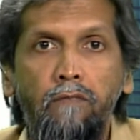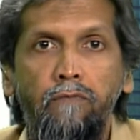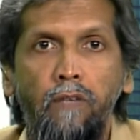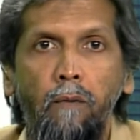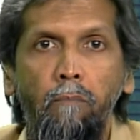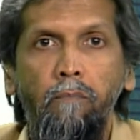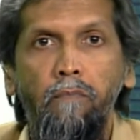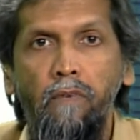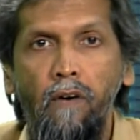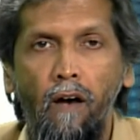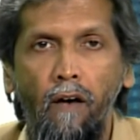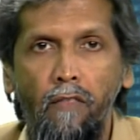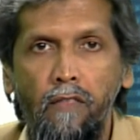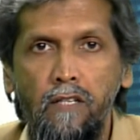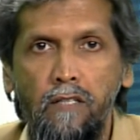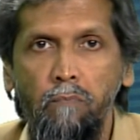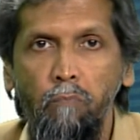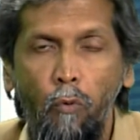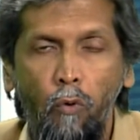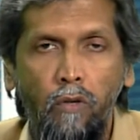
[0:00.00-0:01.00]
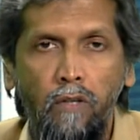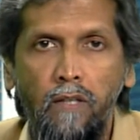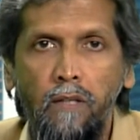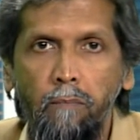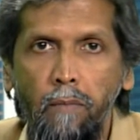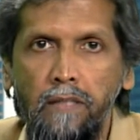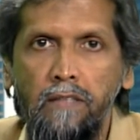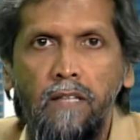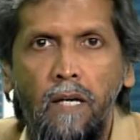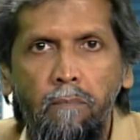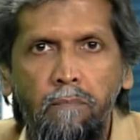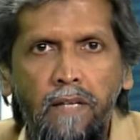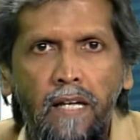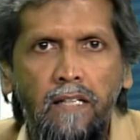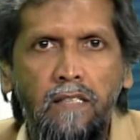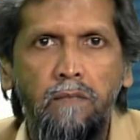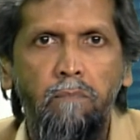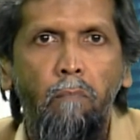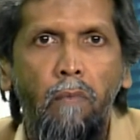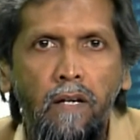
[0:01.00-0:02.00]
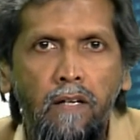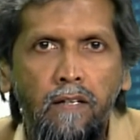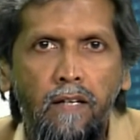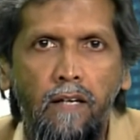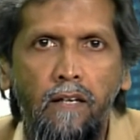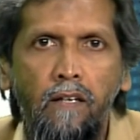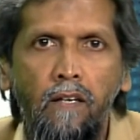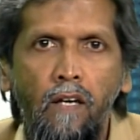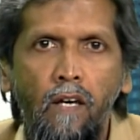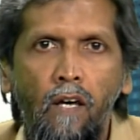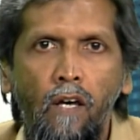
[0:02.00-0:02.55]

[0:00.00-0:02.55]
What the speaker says: from this morning, but come next Monday,